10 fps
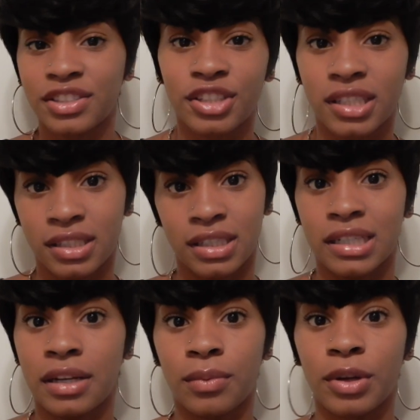as good as it
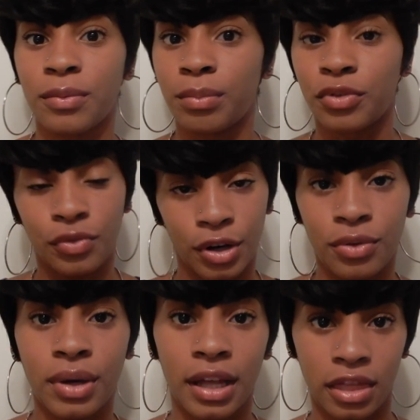did before
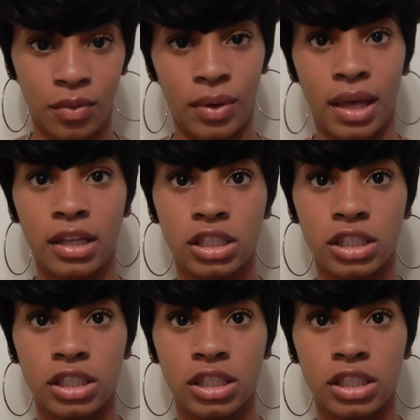you cut the wig.